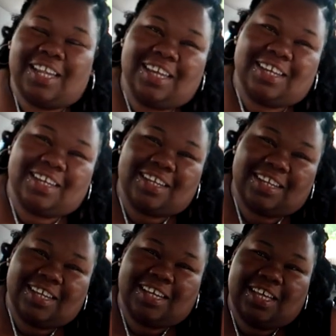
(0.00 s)
like,
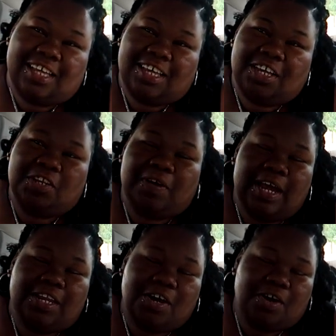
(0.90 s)
you know,
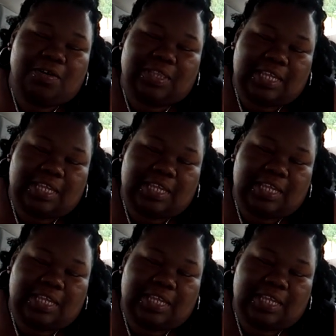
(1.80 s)
I know